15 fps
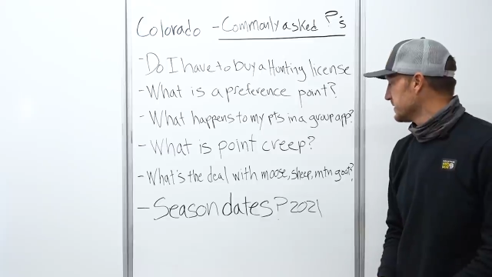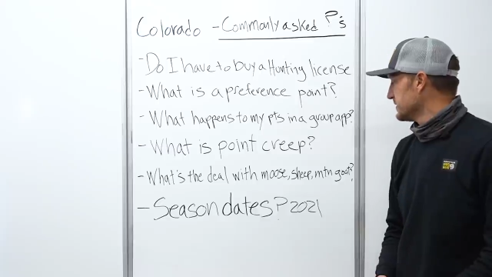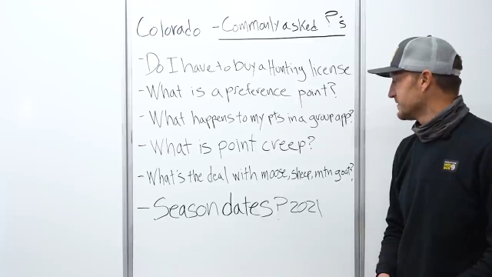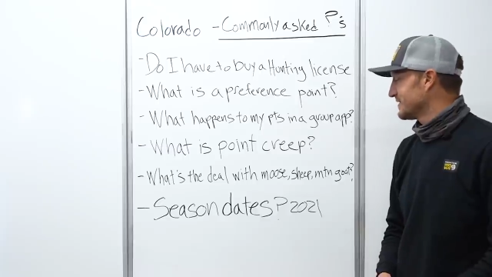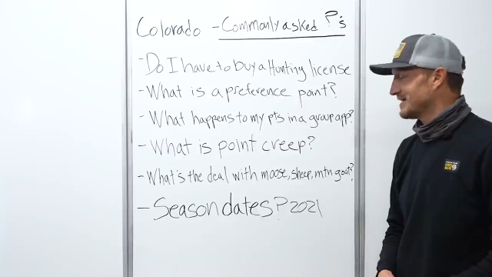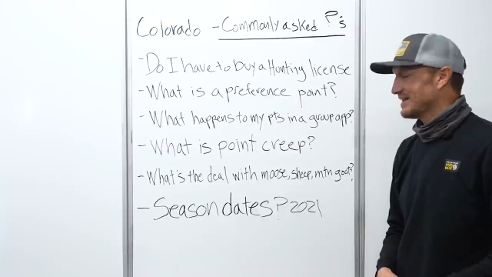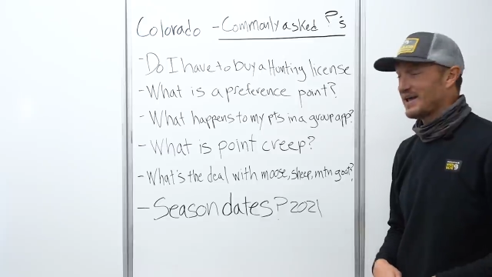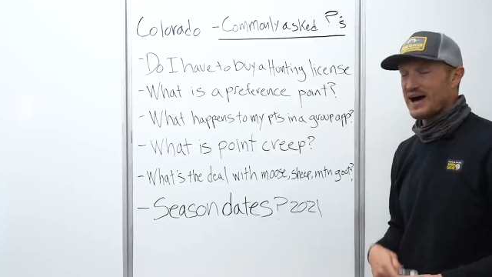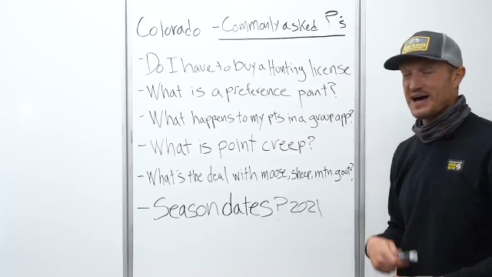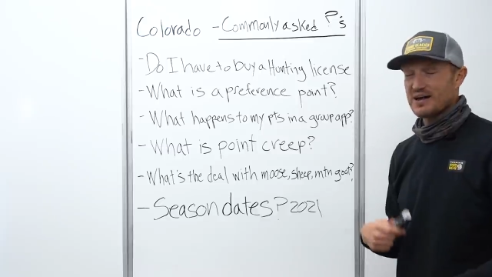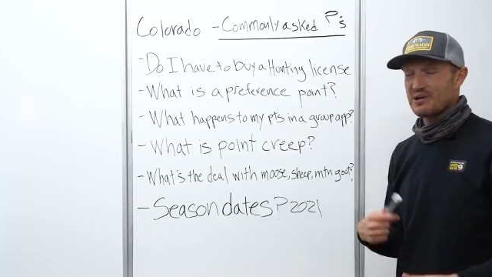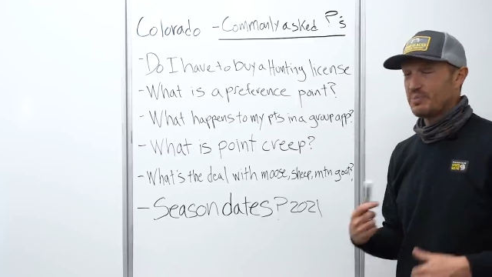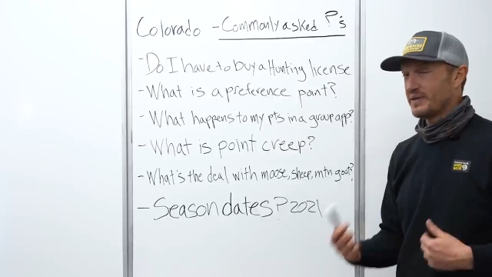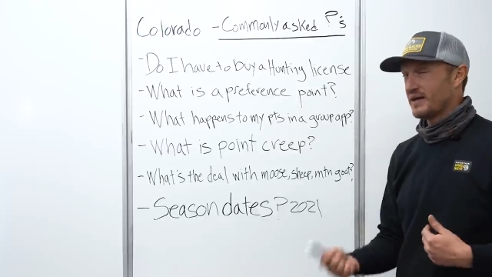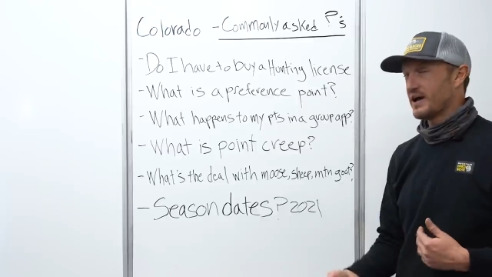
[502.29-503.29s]
You
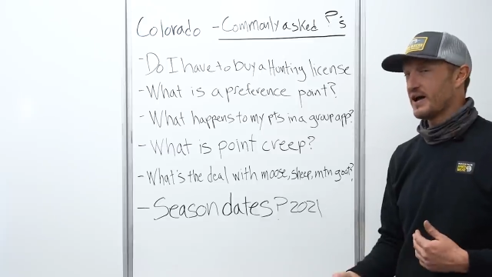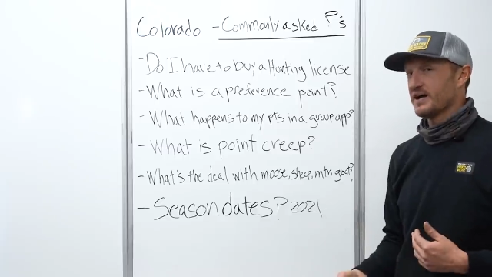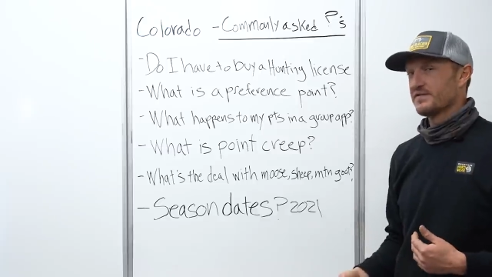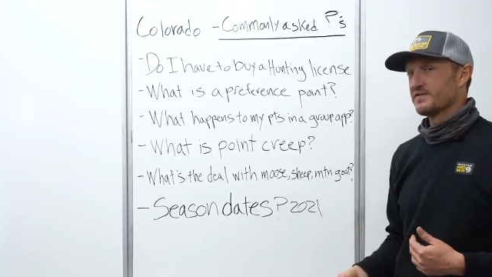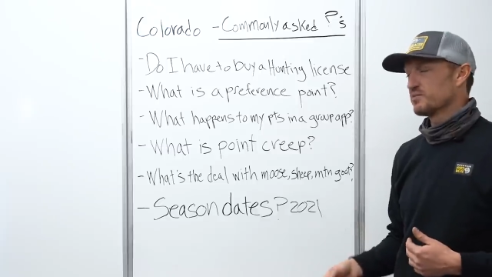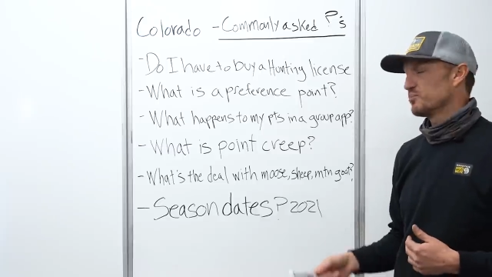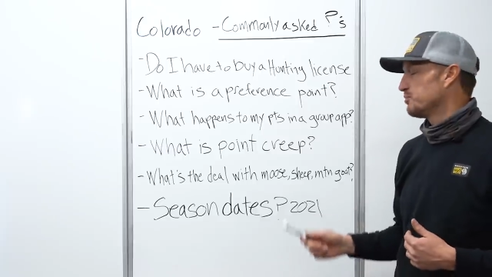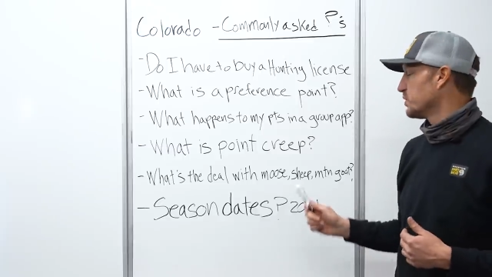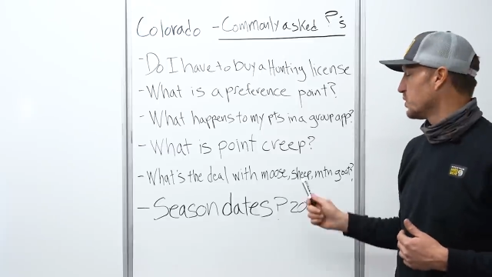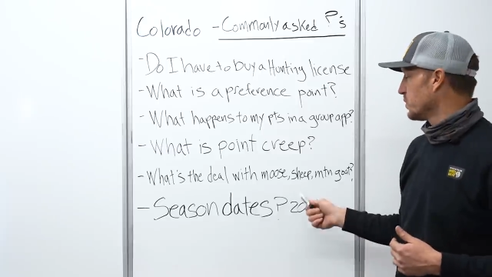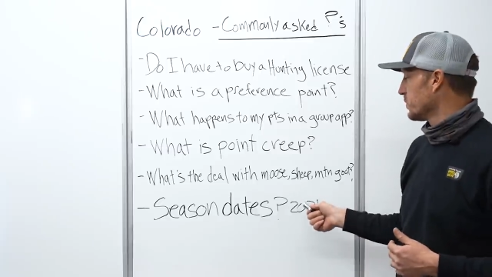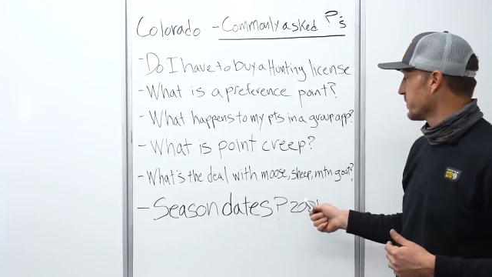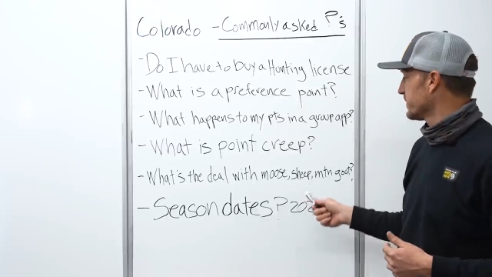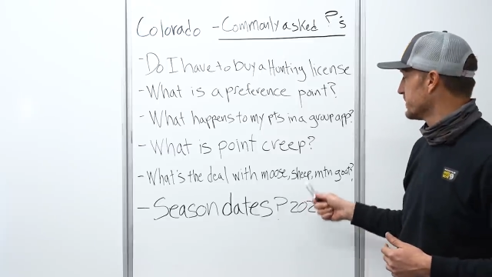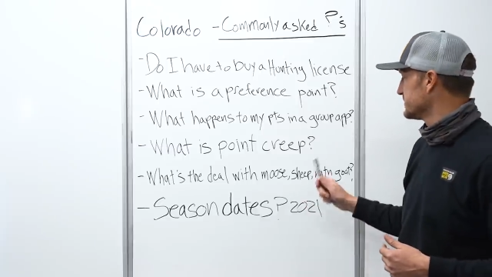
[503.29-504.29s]
cannot apply for
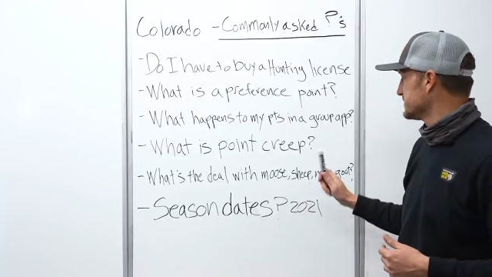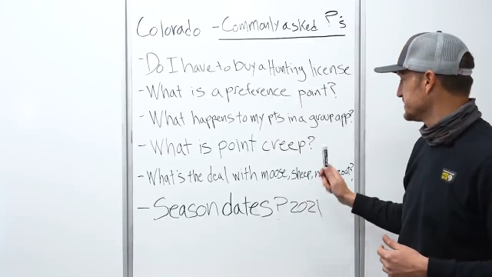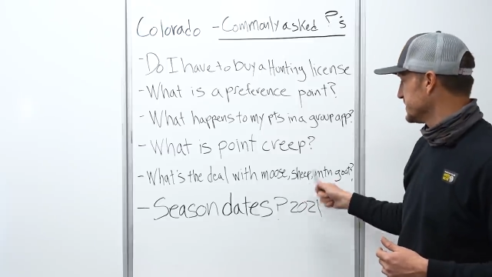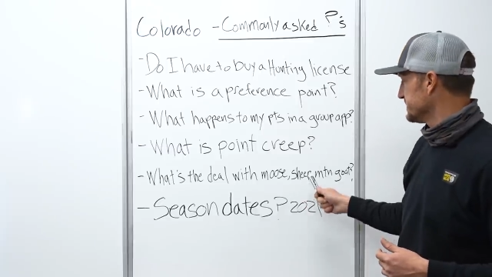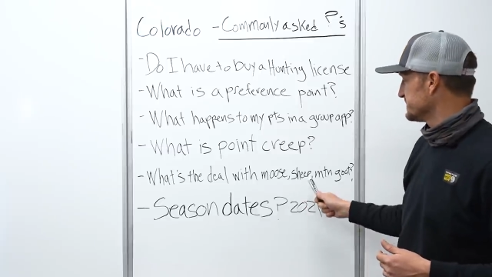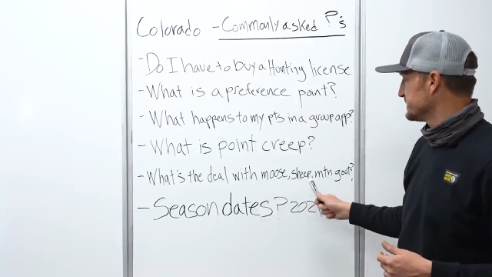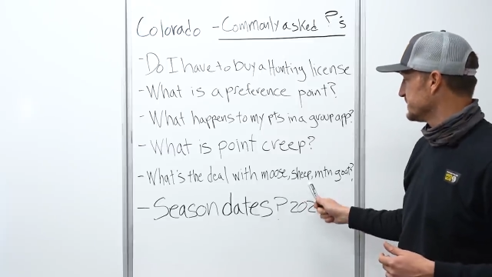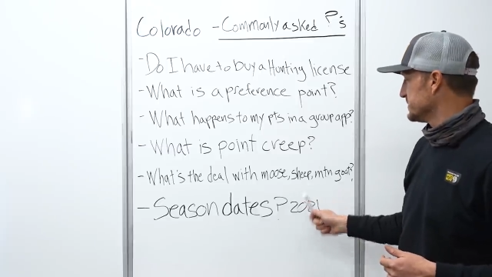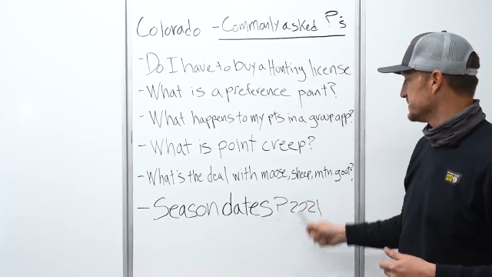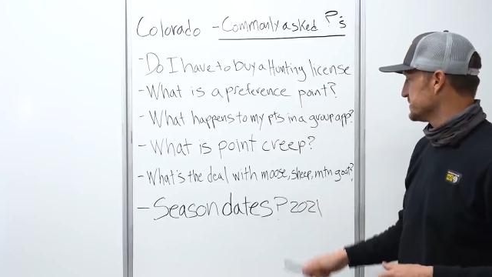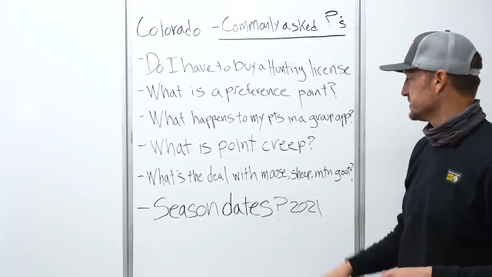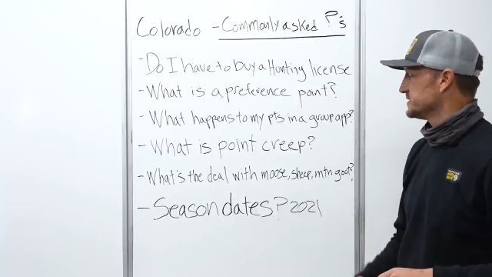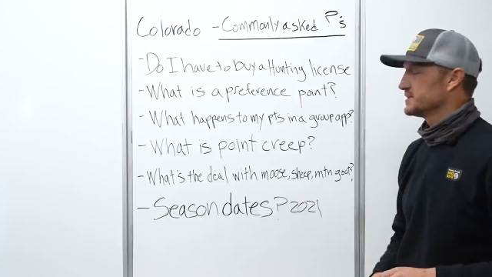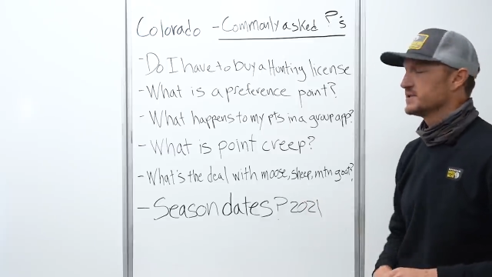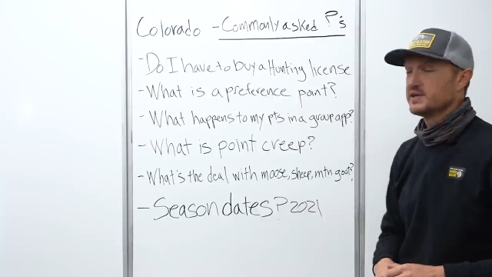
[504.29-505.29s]
both sheep
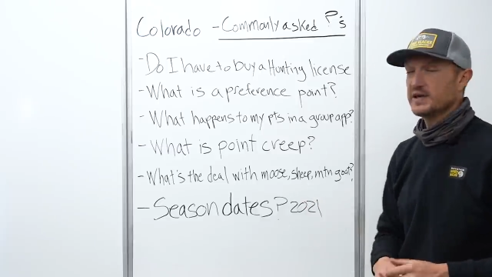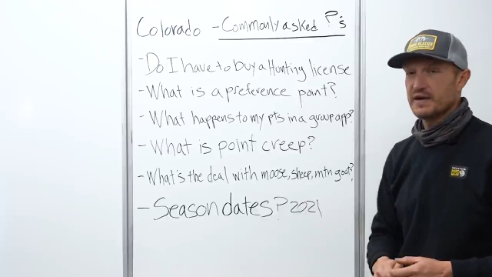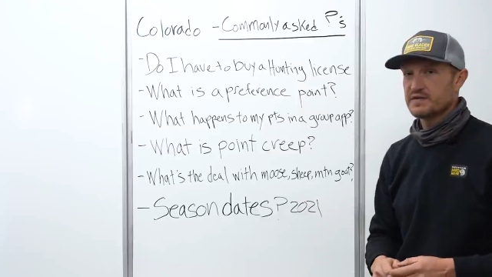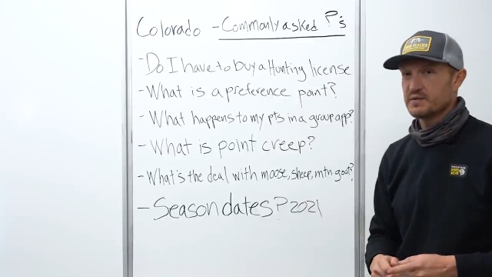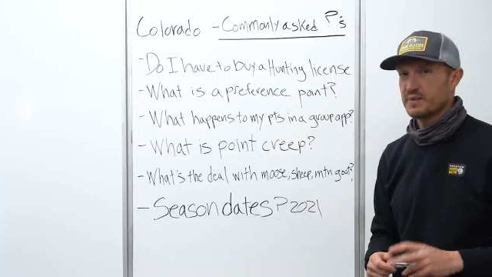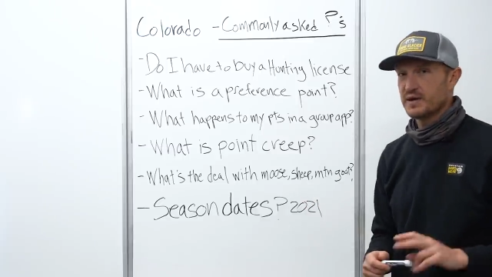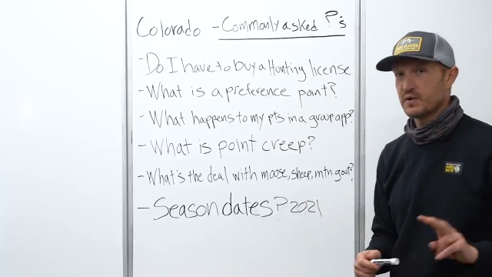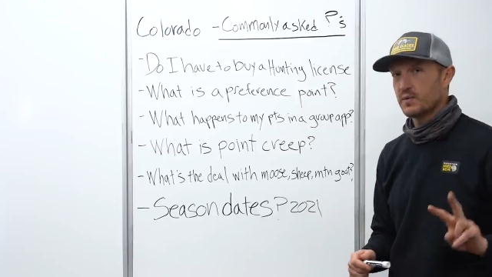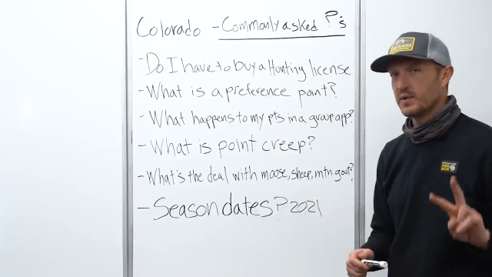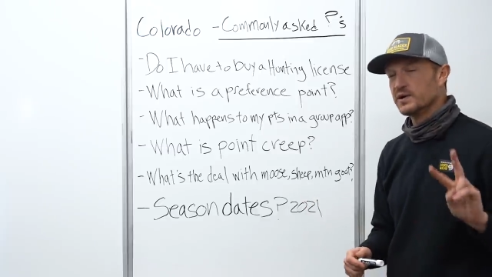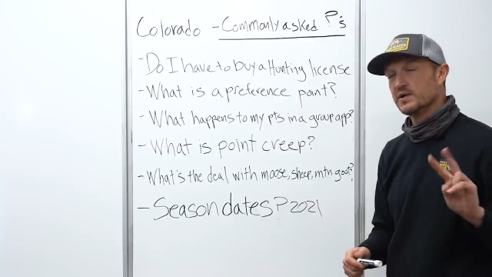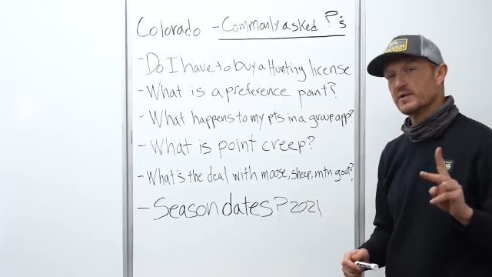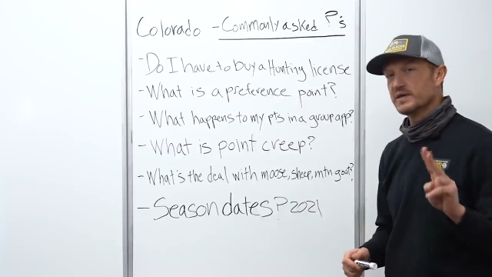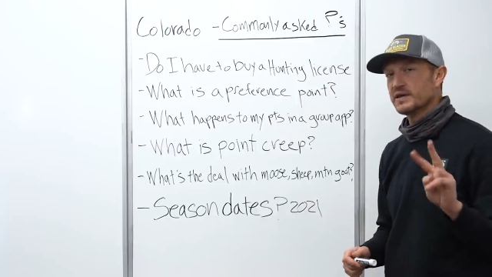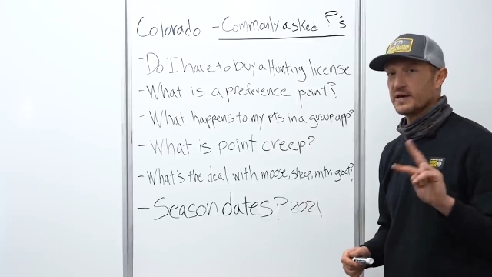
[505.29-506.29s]
species. You have to pick
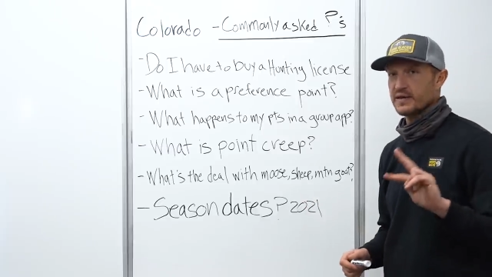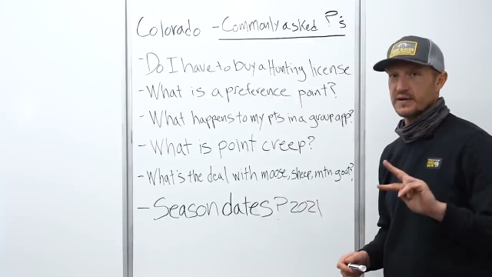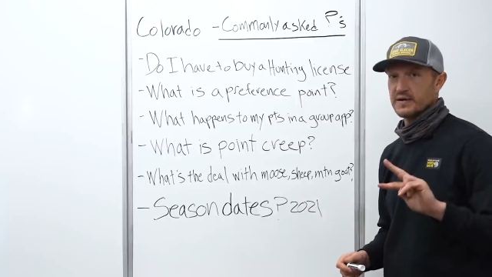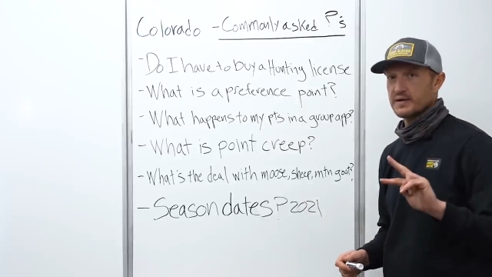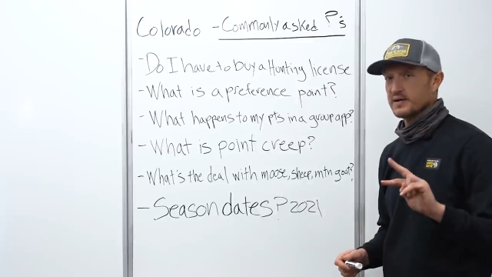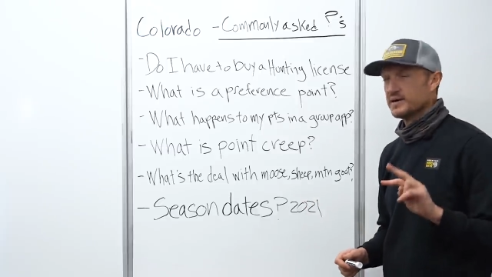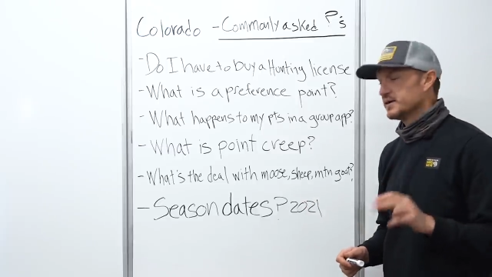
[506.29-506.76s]
one or the other.